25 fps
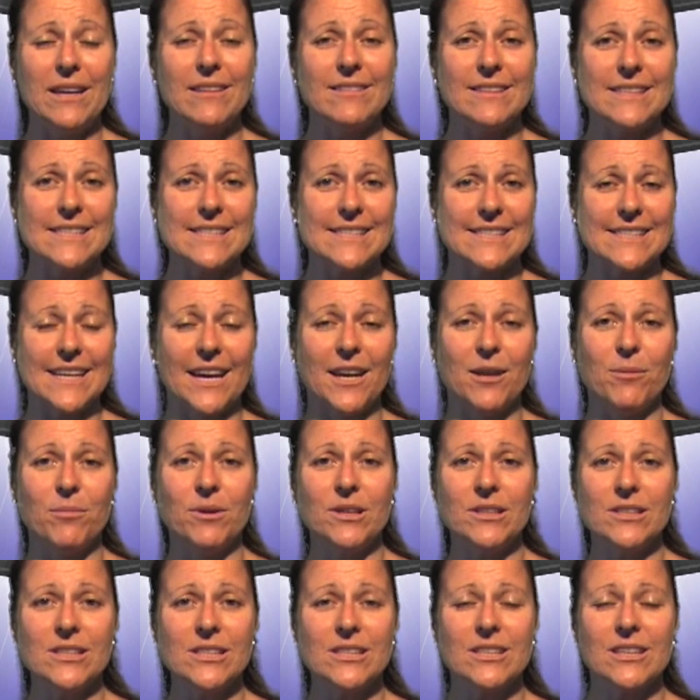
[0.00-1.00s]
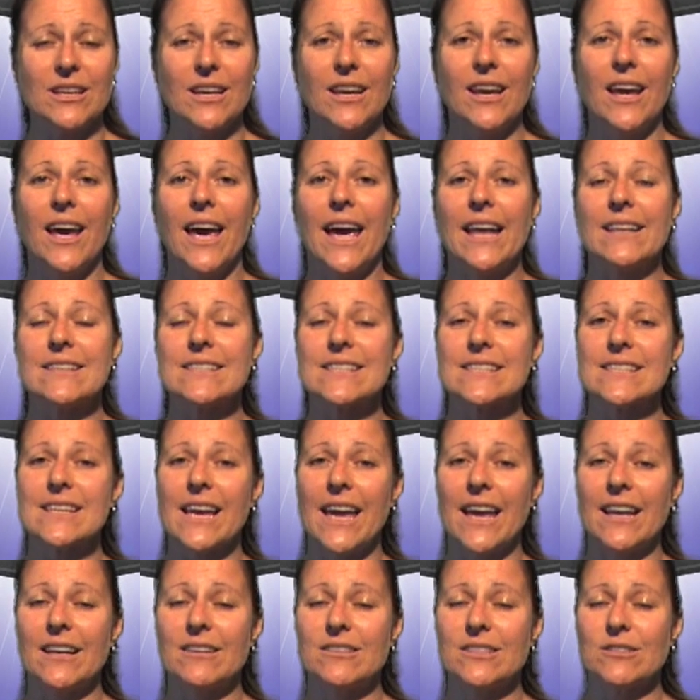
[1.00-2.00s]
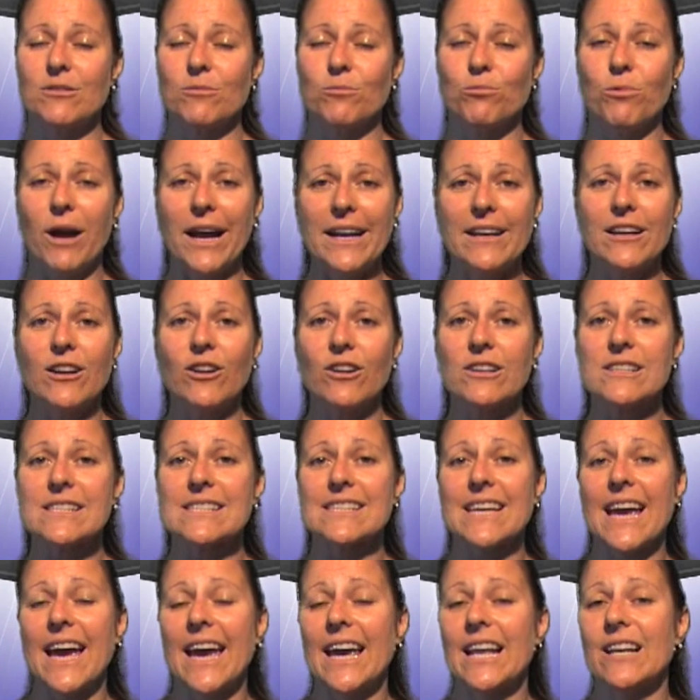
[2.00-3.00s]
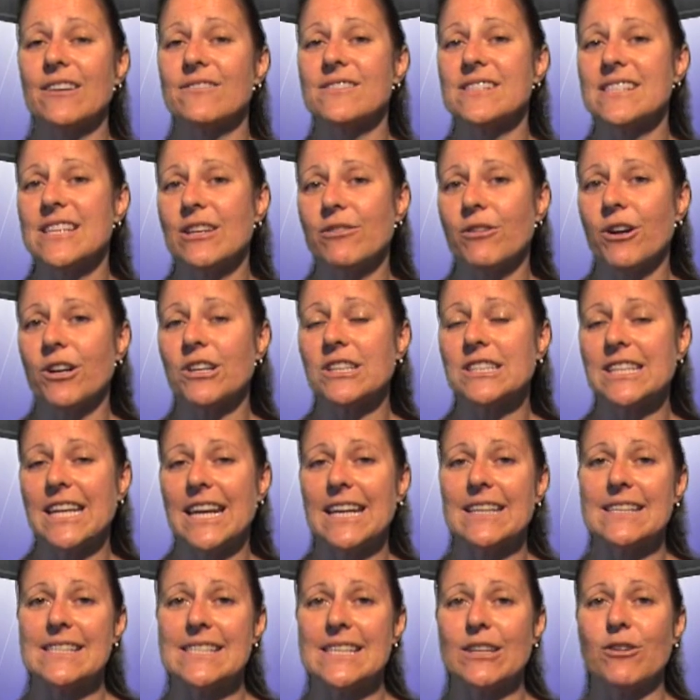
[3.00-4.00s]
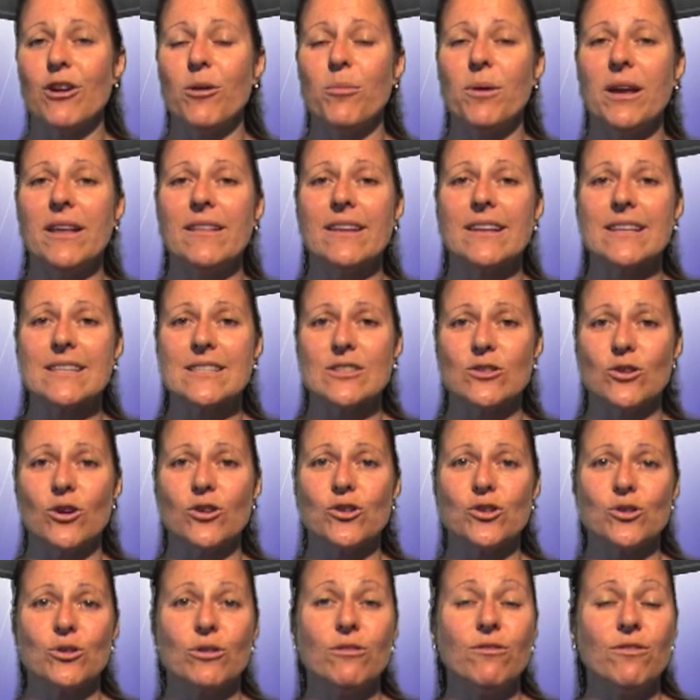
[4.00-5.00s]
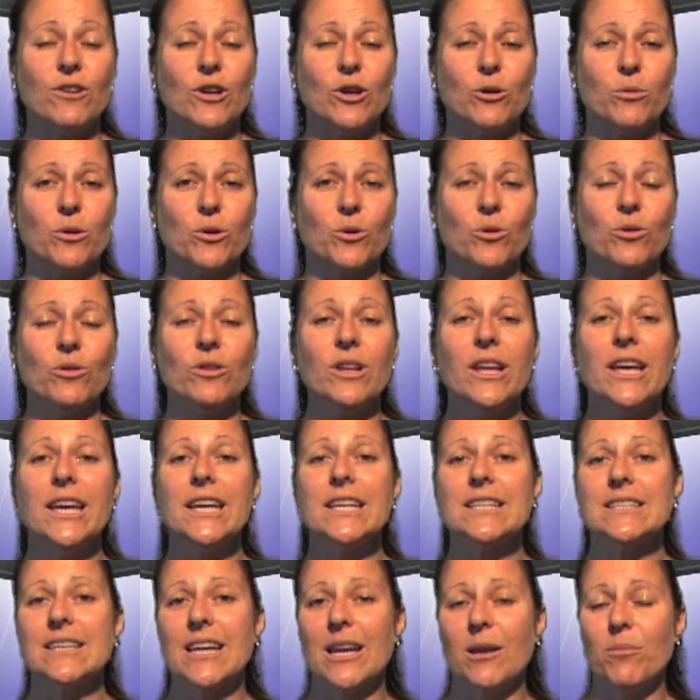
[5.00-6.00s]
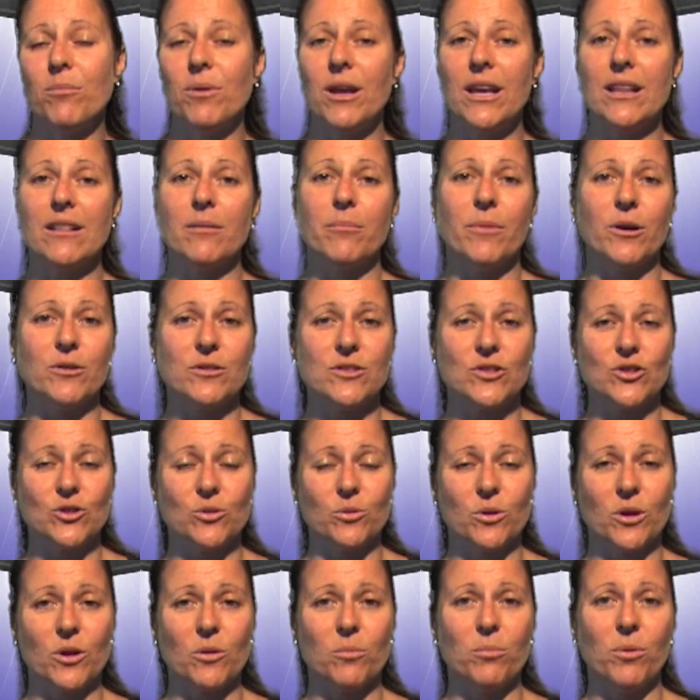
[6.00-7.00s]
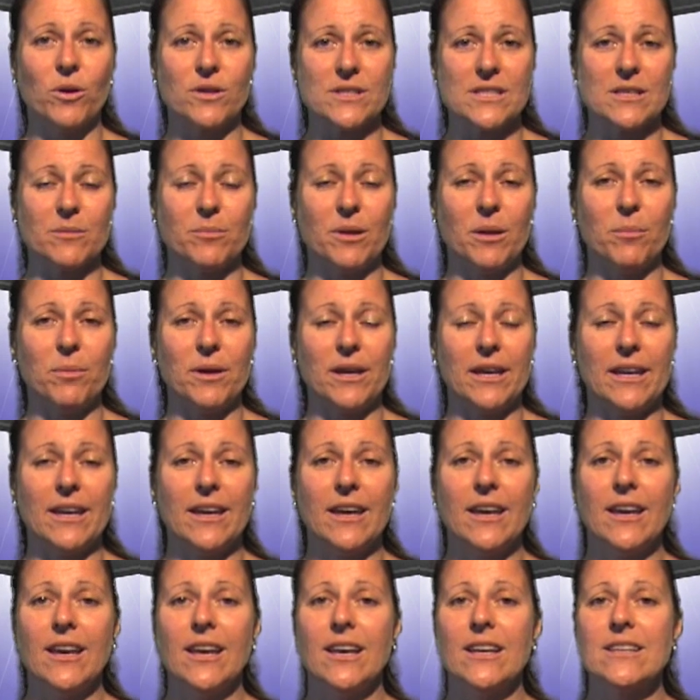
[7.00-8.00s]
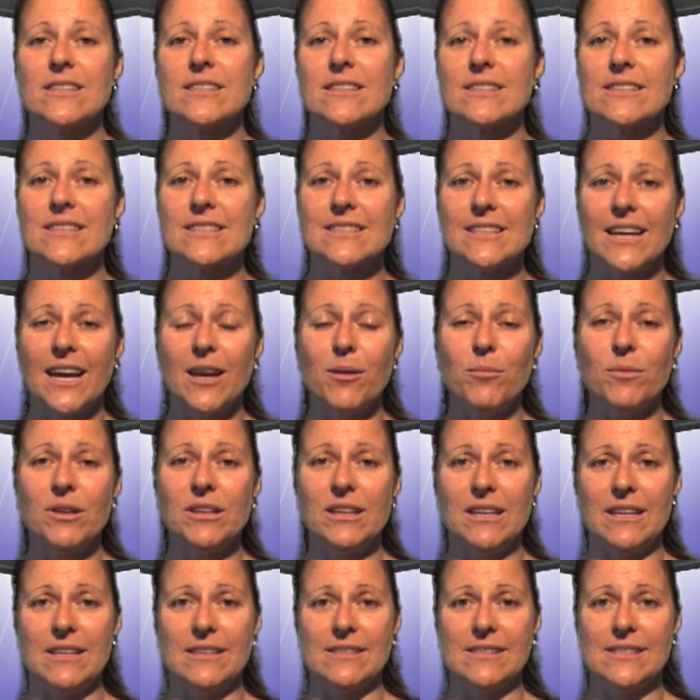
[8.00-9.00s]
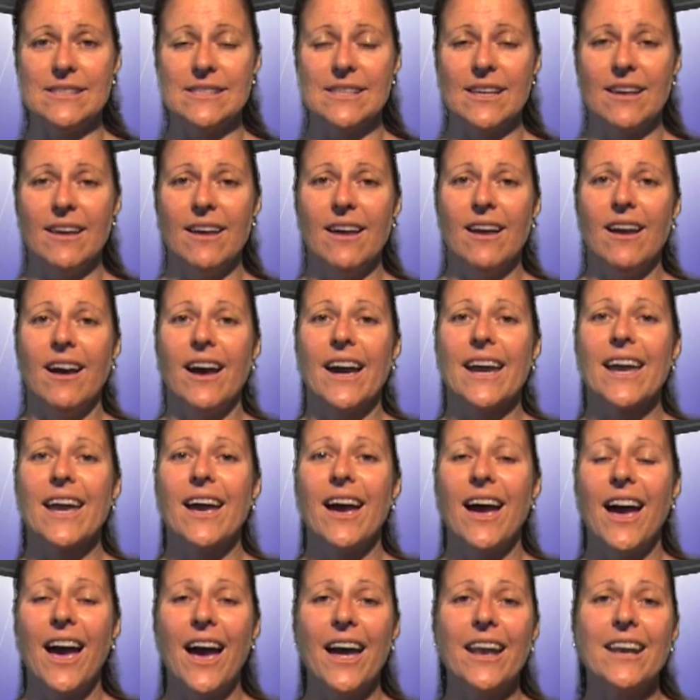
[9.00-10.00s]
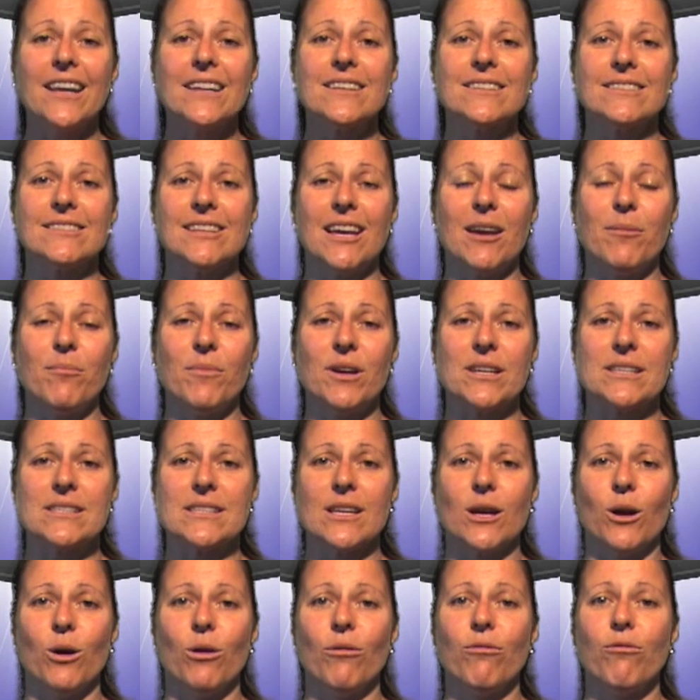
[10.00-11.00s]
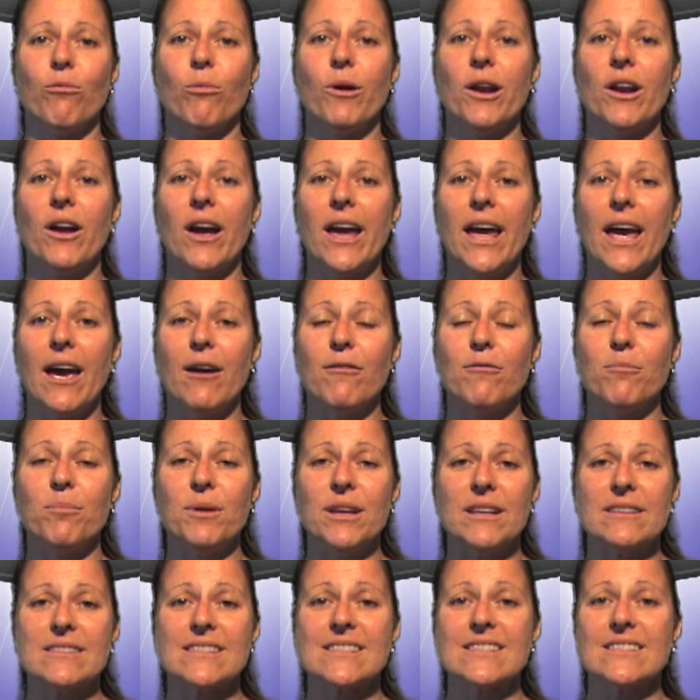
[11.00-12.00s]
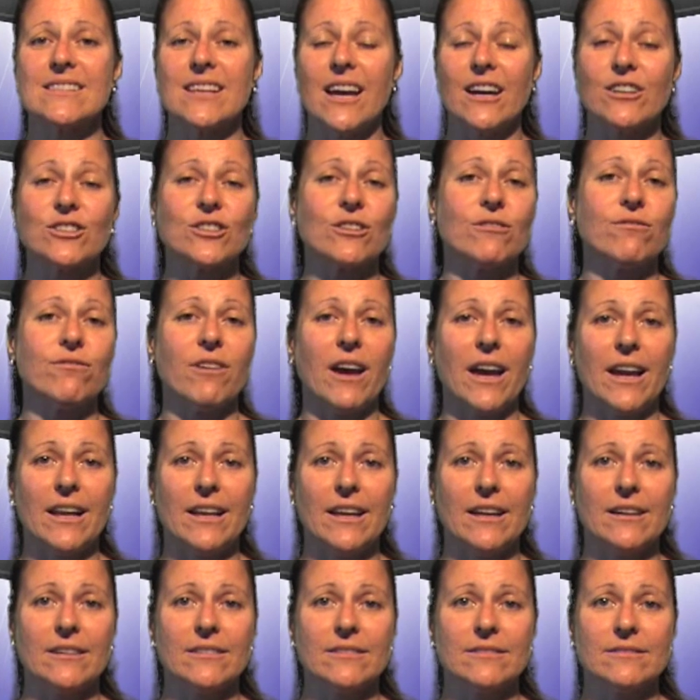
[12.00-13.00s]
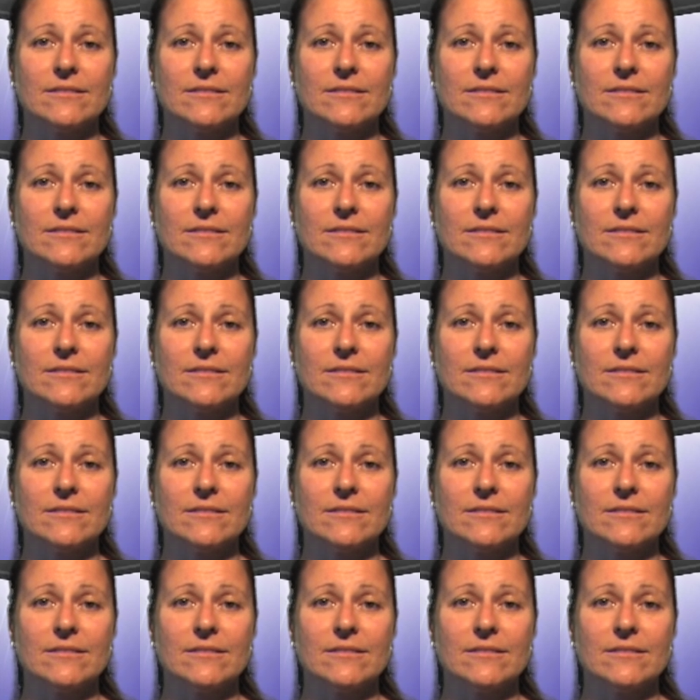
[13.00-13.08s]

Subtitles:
this statement and rate it on a scale of 0 to 10. 0 being that it's not true for you at all, 10 being the most true it could possibly be. So the statement is, I can't accept myself when I have been such a failure.